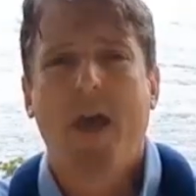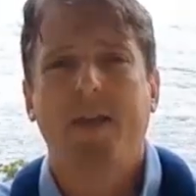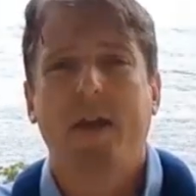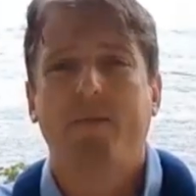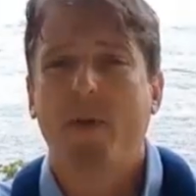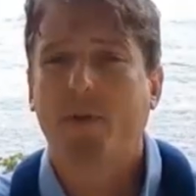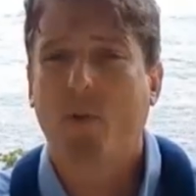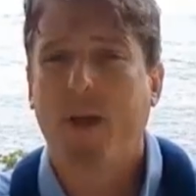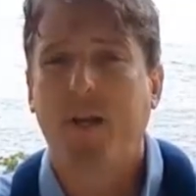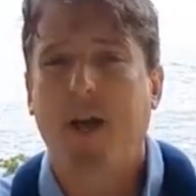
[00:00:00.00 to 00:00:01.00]
And then in 5th
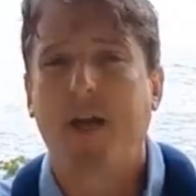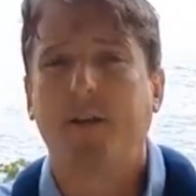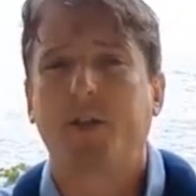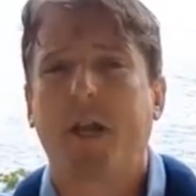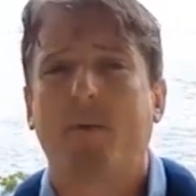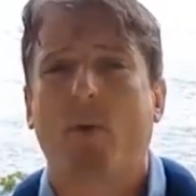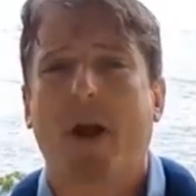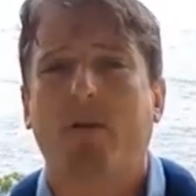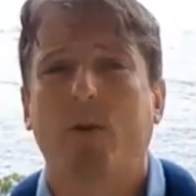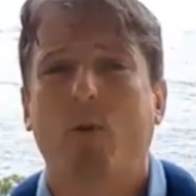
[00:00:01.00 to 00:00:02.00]
grade, I had shame
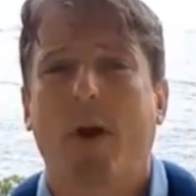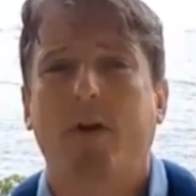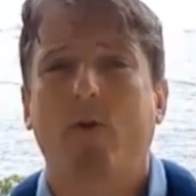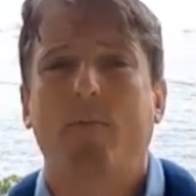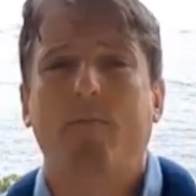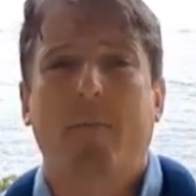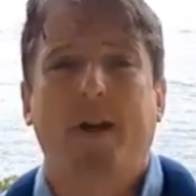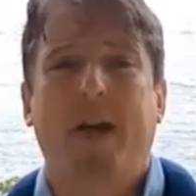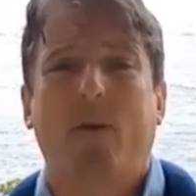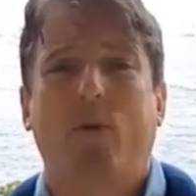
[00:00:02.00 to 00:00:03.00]
around who my
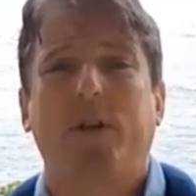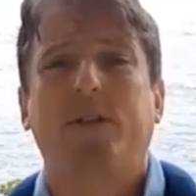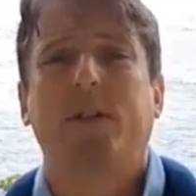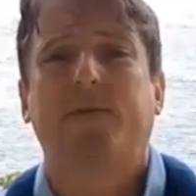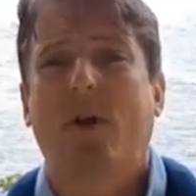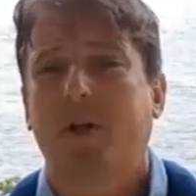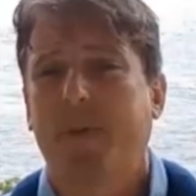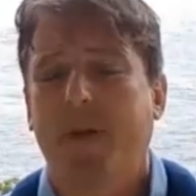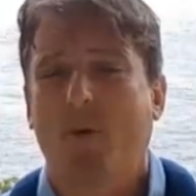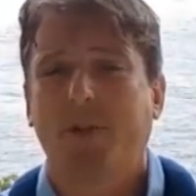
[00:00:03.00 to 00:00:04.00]
dad was as far as
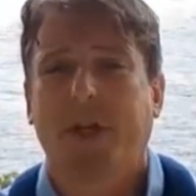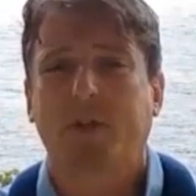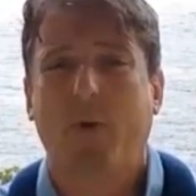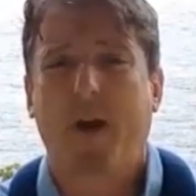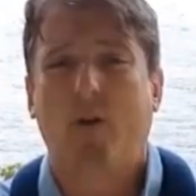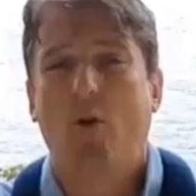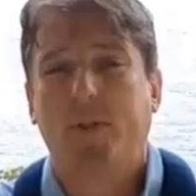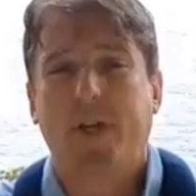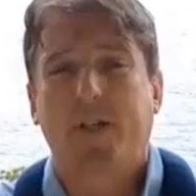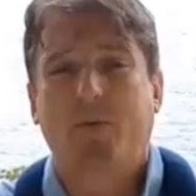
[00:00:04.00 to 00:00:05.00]
being
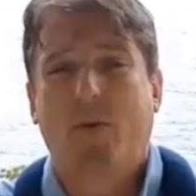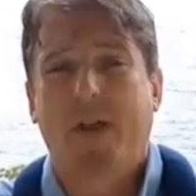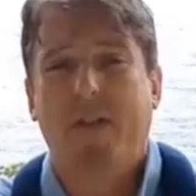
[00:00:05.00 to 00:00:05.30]
homosexual,